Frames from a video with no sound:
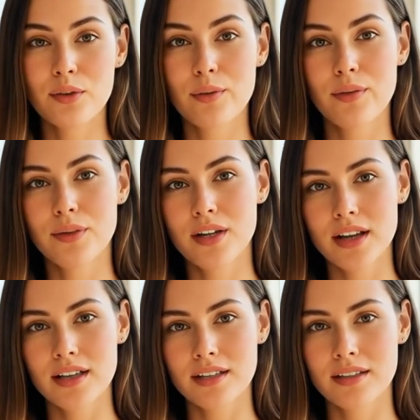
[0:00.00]
The bakery
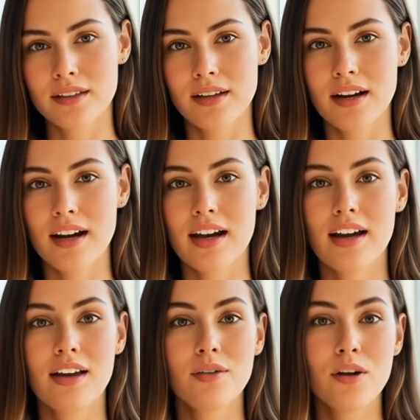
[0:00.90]
was empty of
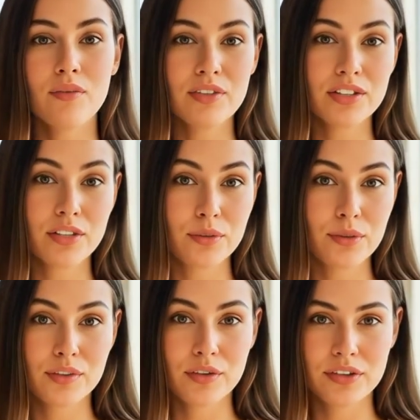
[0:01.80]
customers, but full of
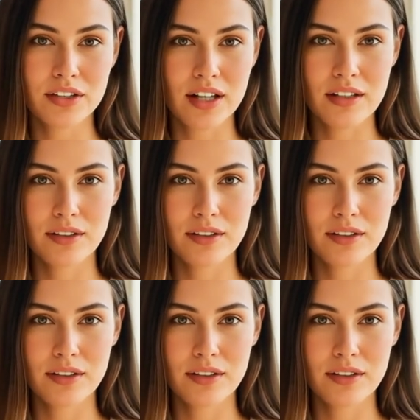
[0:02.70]
character.